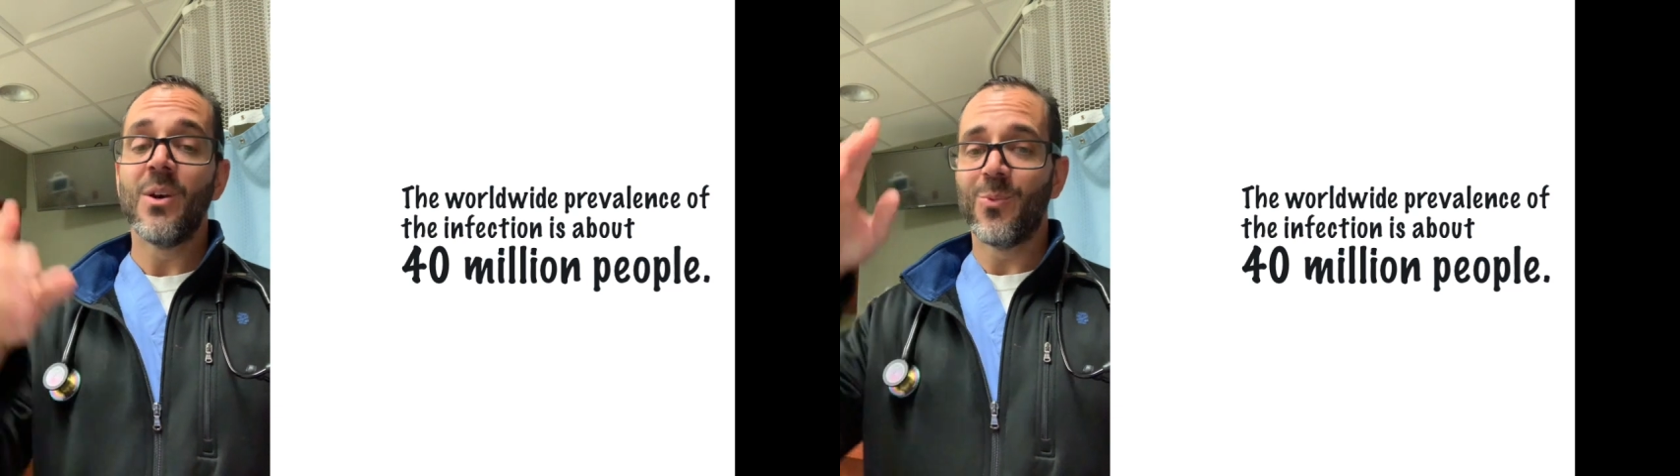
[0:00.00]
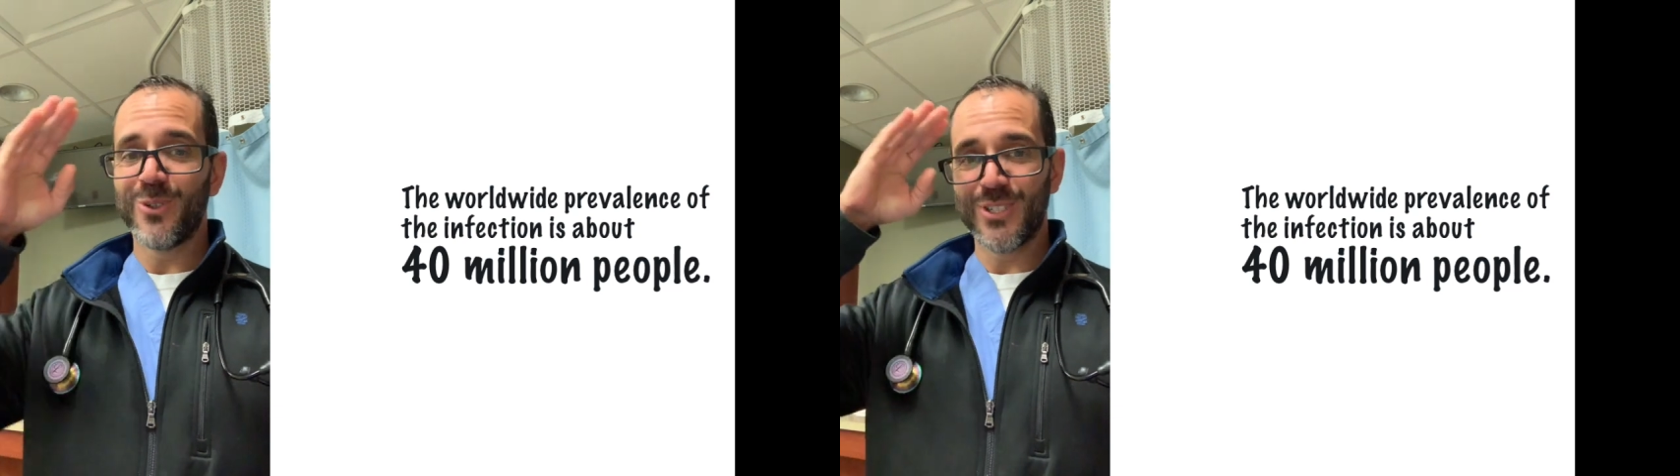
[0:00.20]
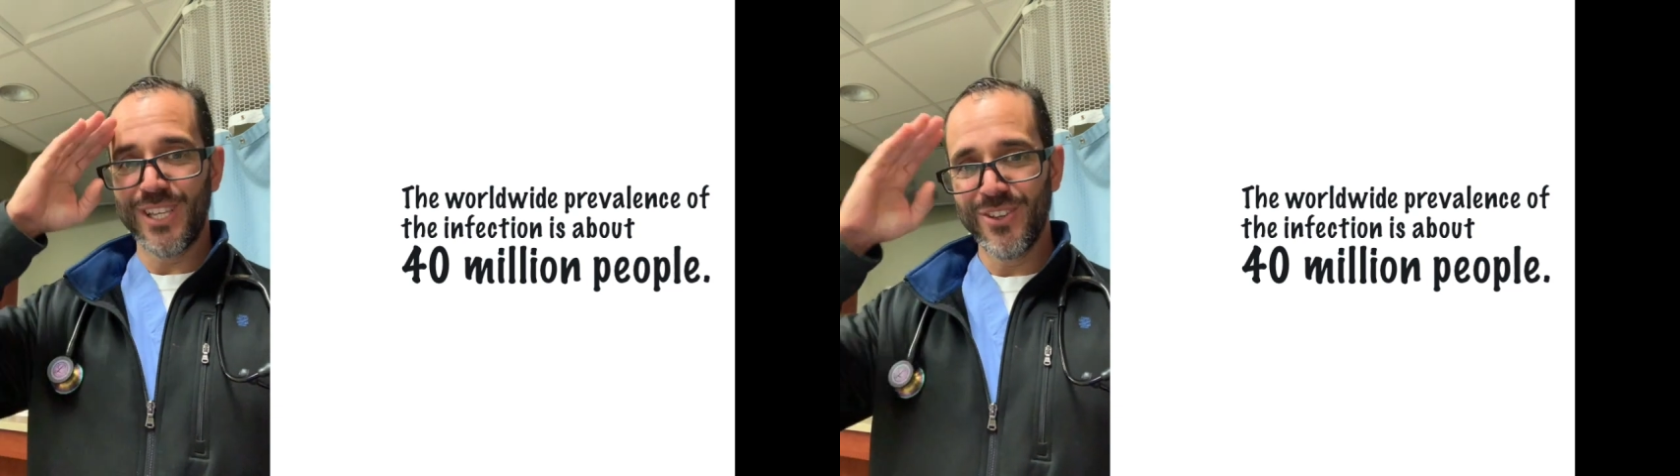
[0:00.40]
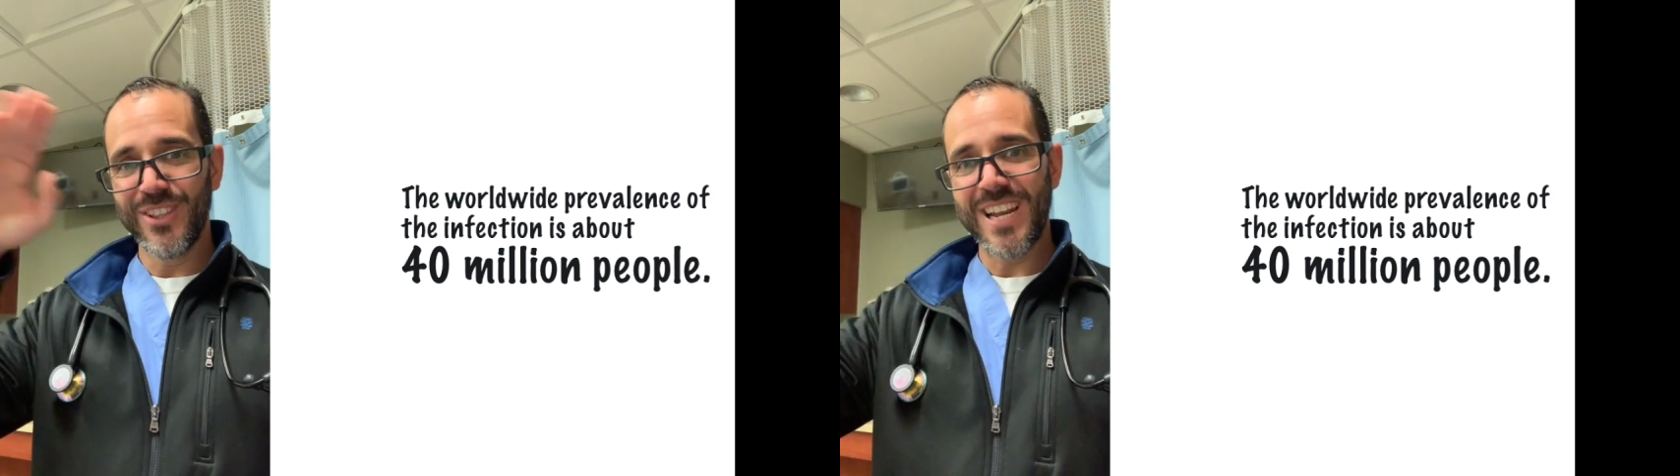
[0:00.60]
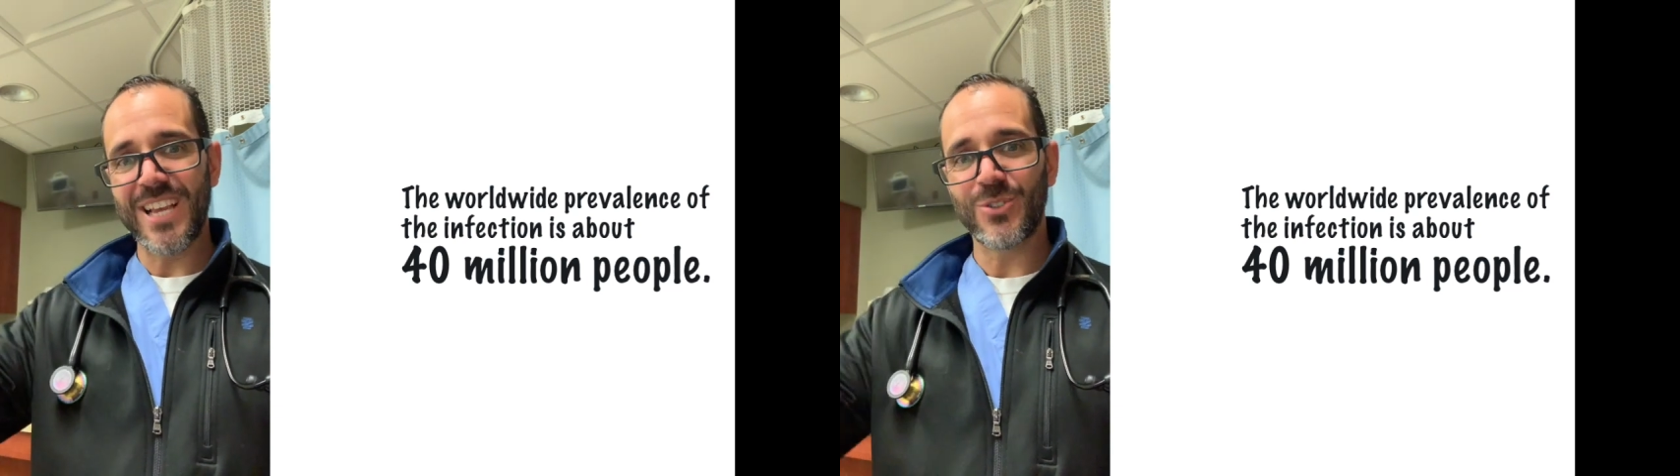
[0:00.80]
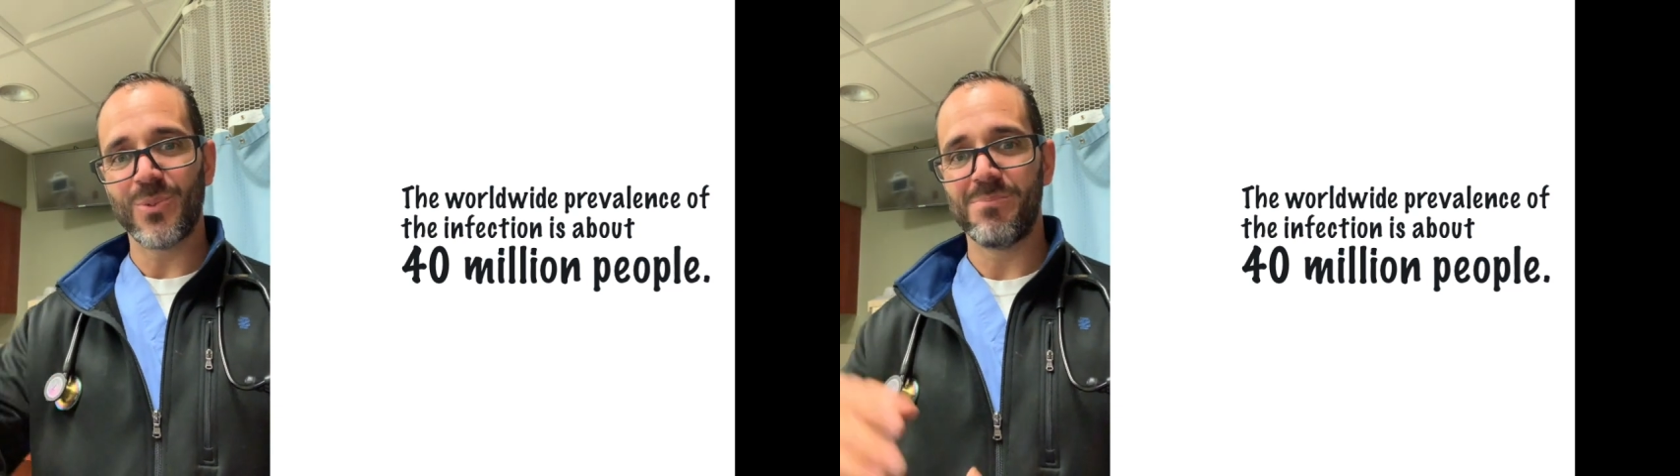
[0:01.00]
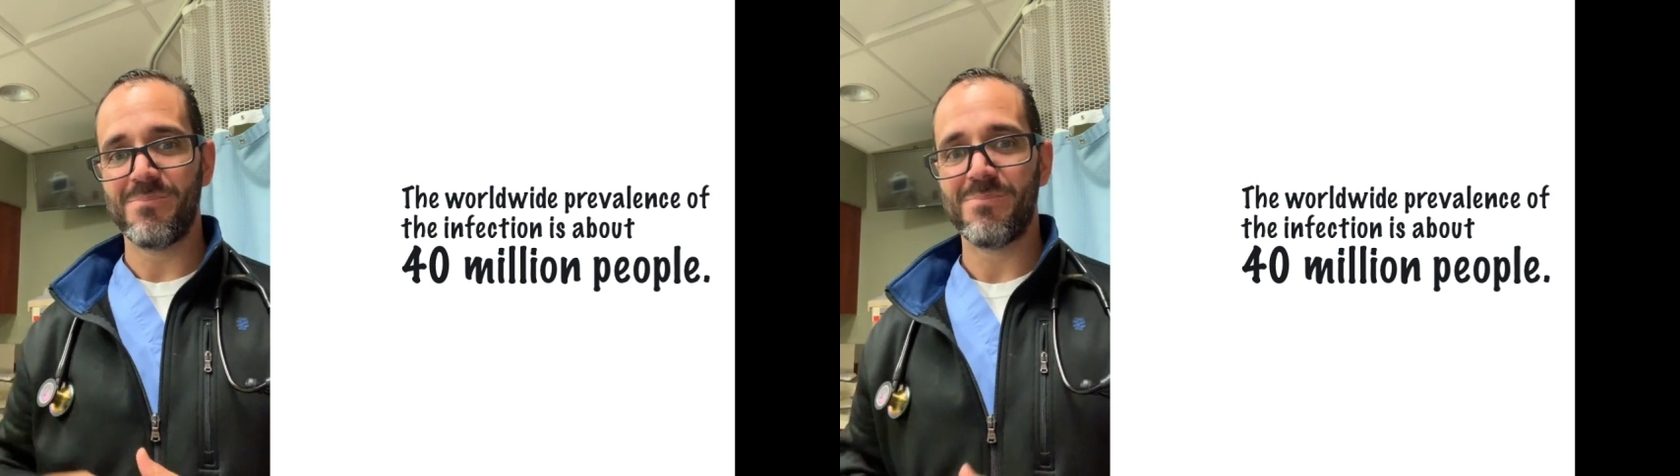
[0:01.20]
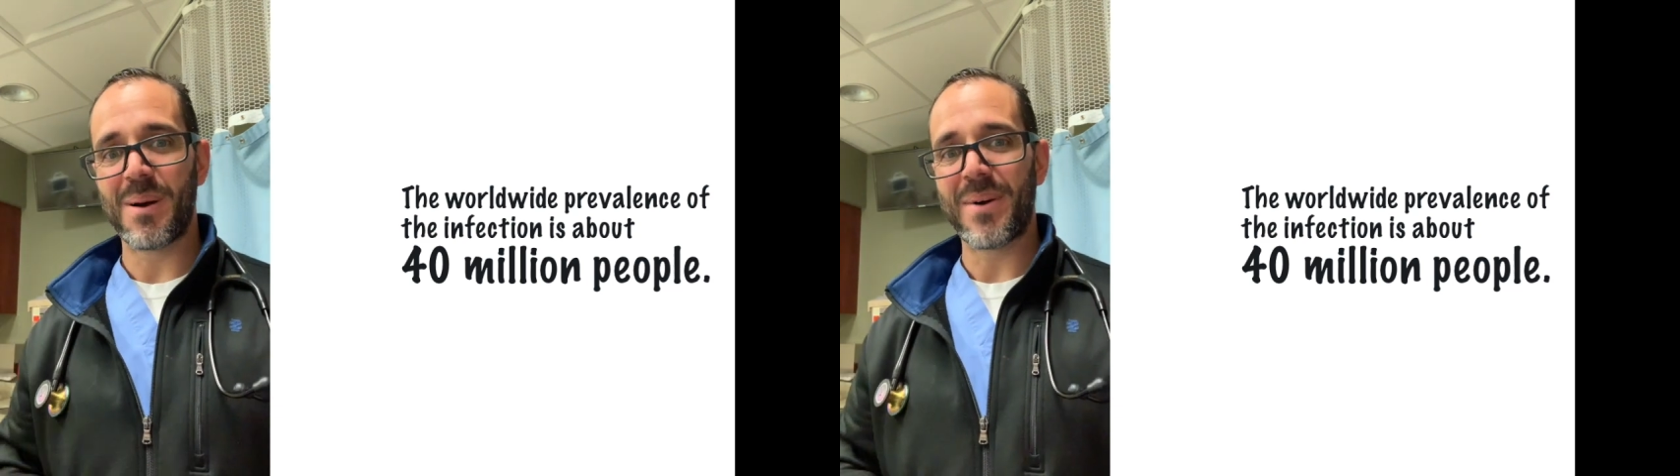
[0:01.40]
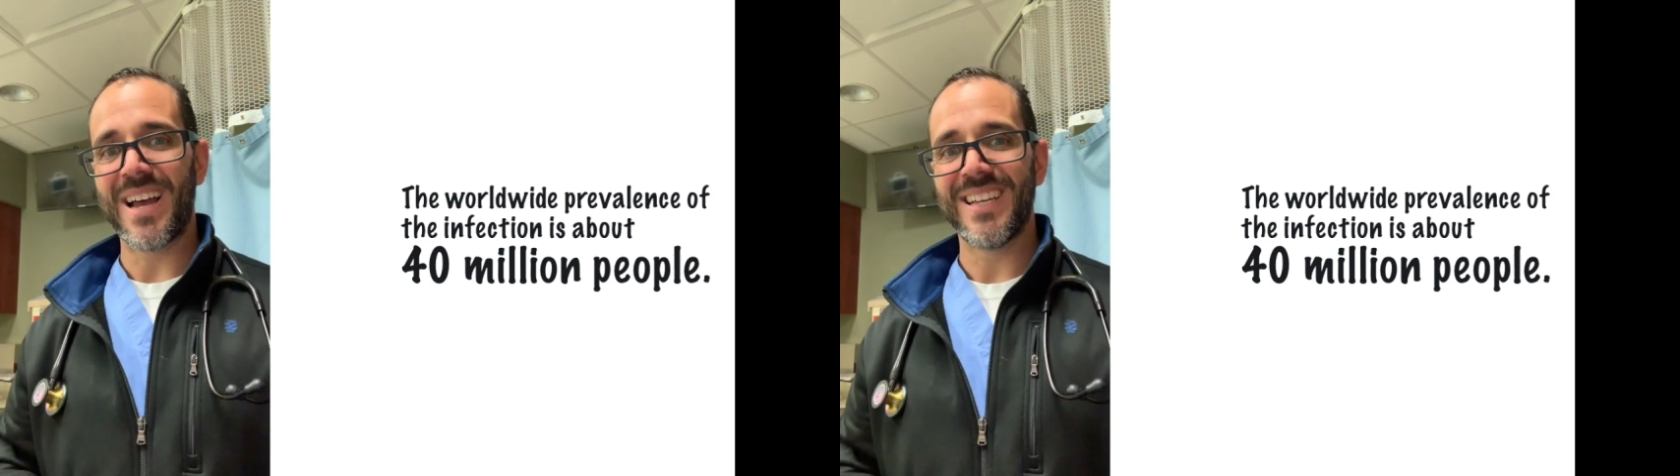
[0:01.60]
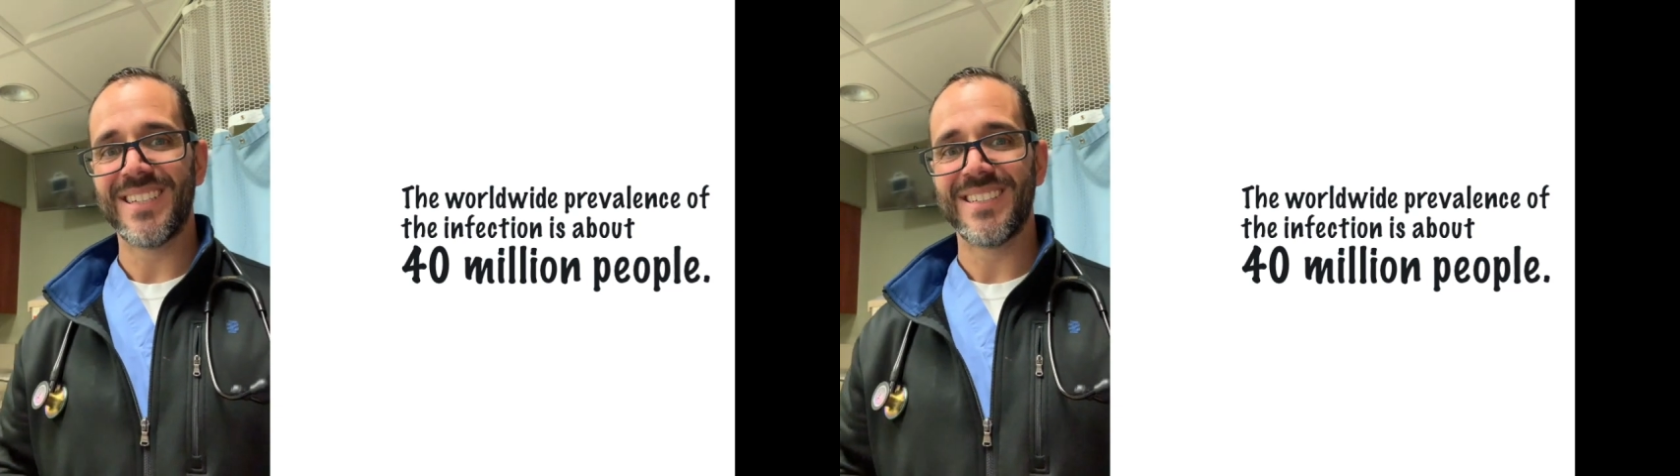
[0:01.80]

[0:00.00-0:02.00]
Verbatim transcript: We'll see you in the next one. Bye-bye.